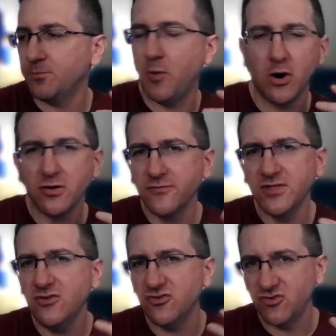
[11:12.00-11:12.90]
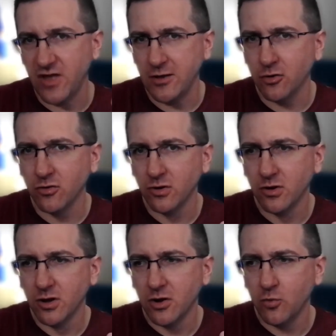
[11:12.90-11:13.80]
Part of the sale
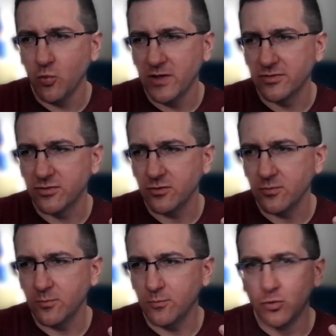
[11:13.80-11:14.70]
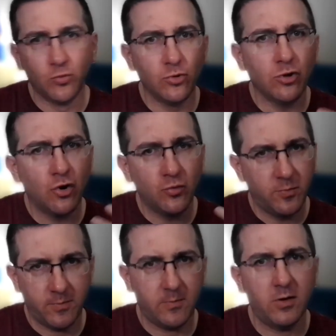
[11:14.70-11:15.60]
with Meruelo
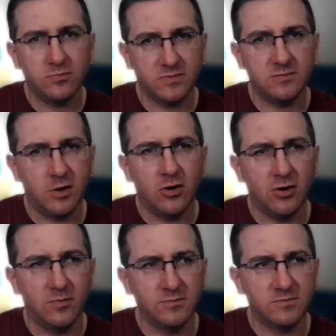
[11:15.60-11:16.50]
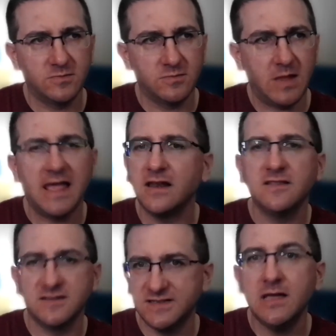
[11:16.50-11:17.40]
uh,
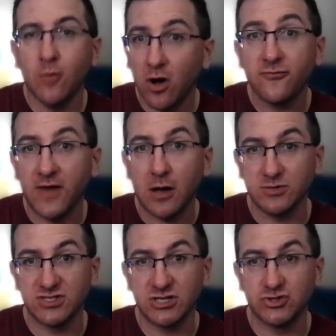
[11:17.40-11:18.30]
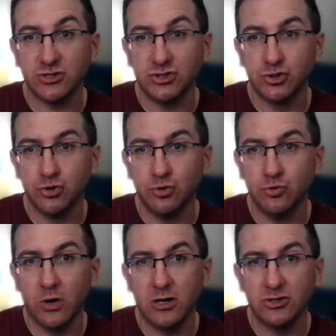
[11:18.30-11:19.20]
handing the team off now essentially
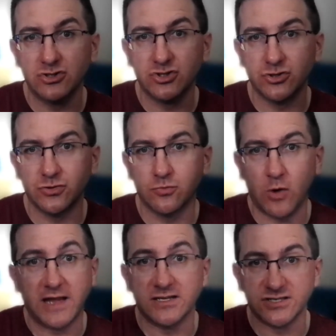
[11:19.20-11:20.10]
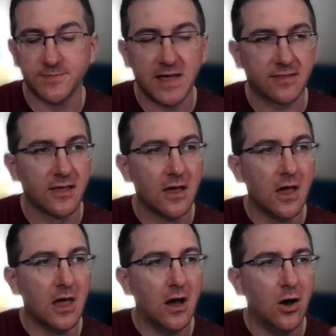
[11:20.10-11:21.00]
to uh, to Brian Smith
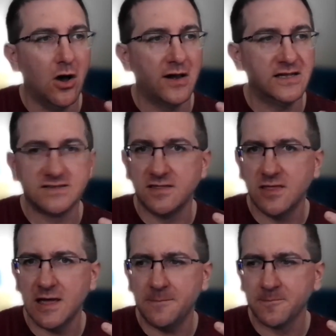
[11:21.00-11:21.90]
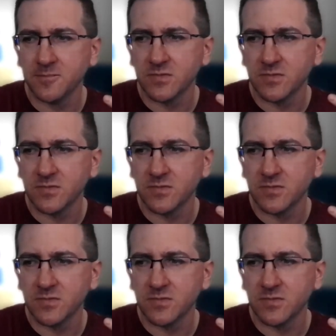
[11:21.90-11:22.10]
uh, is that